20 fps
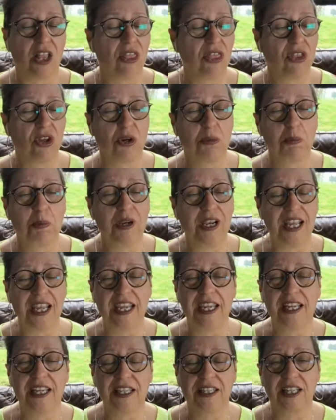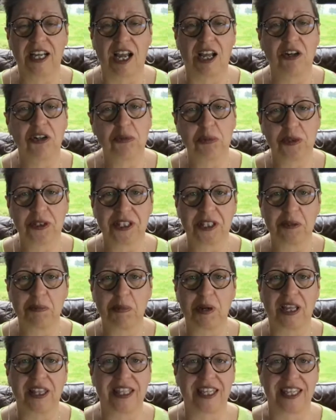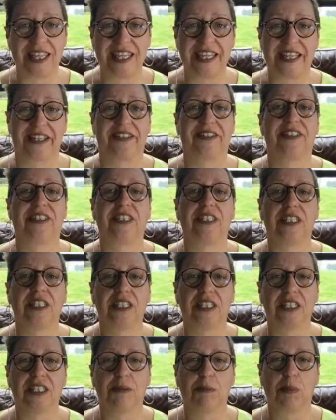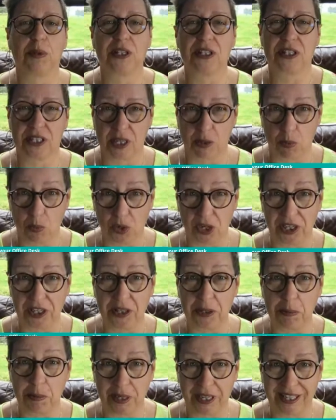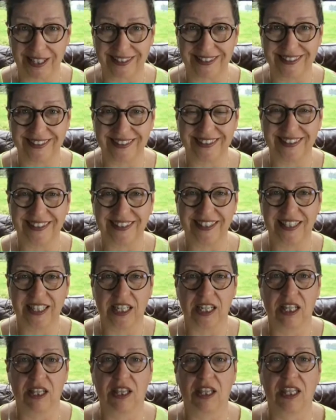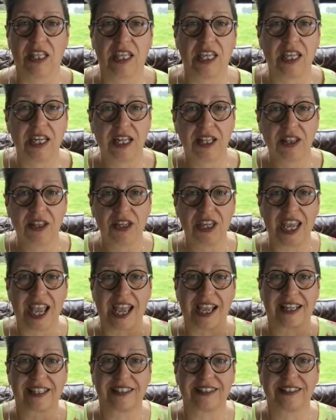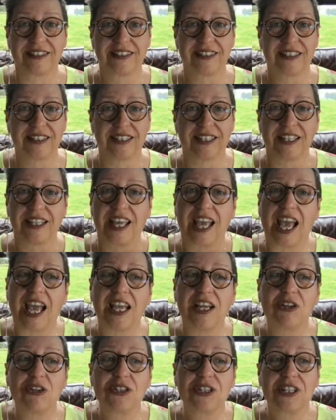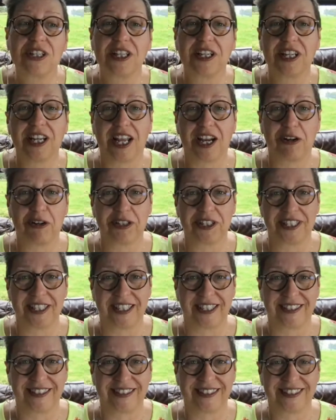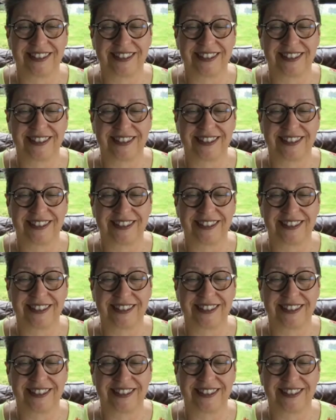not playing it one hundred percent by the ear, but somewhere in the middle. the yin and the yang, the chaos and the clarity.